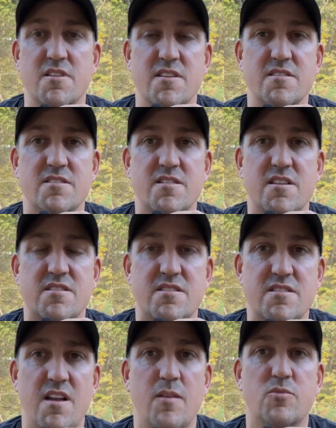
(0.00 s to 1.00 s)
is this
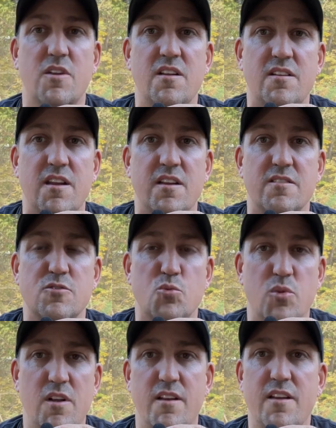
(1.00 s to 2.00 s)
something that
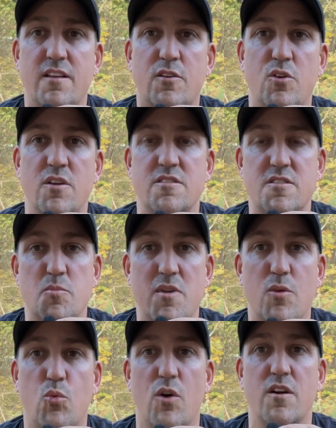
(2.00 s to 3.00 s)
really going to be
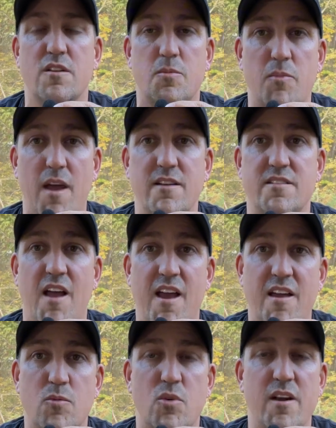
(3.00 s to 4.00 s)
worth my
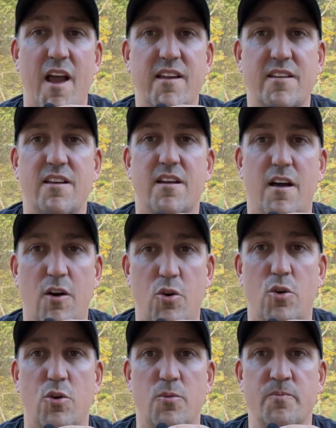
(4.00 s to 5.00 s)
time when I get
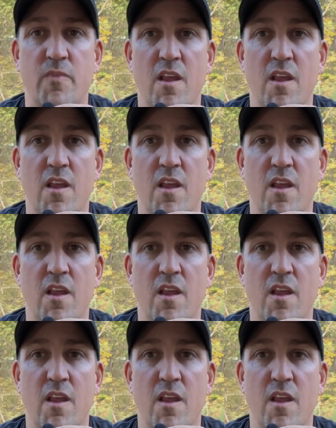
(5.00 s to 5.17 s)
home,